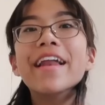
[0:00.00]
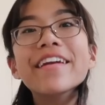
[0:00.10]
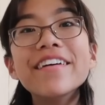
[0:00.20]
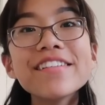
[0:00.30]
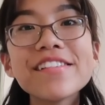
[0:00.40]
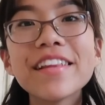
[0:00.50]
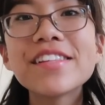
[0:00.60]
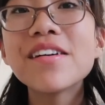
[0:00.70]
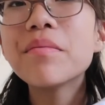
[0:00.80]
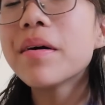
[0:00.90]
And also
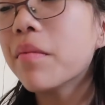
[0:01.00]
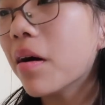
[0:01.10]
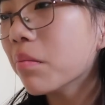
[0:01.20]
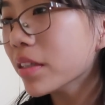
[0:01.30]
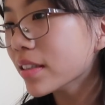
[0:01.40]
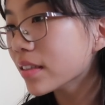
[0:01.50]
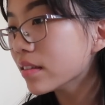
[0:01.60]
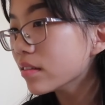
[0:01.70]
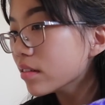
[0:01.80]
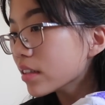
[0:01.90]
let's hope my mom doesn't
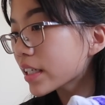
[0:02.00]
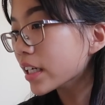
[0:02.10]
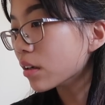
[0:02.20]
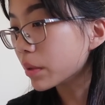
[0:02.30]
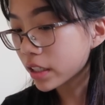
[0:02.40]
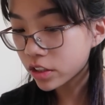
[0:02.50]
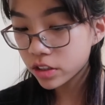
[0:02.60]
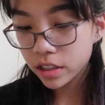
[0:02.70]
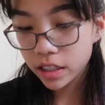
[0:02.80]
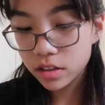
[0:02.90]
kill me because
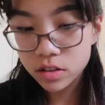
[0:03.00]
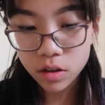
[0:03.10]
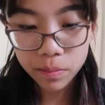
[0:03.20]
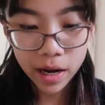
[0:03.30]
she's gonna get so